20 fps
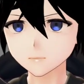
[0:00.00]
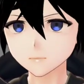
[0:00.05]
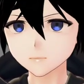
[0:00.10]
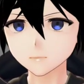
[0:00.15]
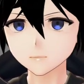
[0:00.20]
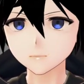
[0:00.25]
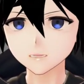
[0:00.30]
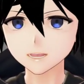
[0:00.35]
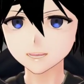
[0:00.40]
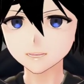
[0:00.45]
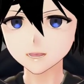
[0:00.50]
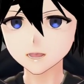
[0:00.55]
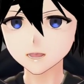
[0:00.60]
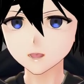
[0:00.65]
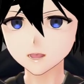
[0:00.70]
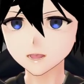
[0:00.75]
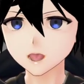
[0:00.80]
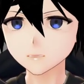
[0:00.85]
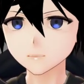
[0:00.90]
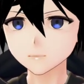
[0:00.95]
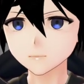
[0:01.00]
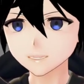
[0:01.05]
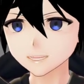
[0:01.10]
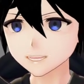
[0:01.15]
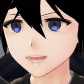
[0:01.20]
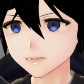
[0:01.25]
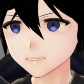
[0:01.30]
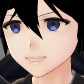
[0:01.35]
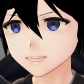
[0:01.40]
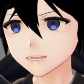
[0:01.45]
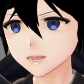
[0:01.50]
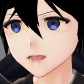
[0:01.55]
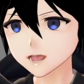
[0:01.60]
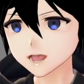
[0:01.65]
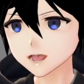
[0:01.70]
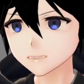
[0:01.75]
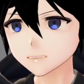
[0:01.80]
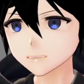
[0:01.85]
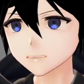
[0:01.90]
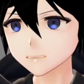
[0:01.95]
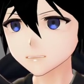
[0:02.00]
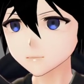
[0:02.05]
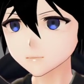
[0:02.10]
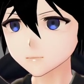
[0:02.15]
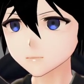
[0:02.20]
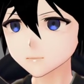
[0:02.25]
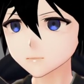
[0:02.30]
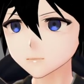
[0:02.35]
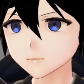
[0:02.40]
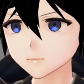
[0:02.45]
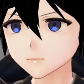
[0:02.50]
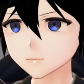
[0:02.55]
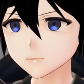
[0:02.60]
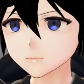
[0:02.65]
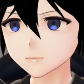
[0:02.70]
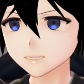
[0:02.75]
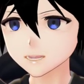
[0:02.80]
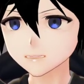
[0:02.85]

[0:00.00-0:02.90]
If you effect settings, this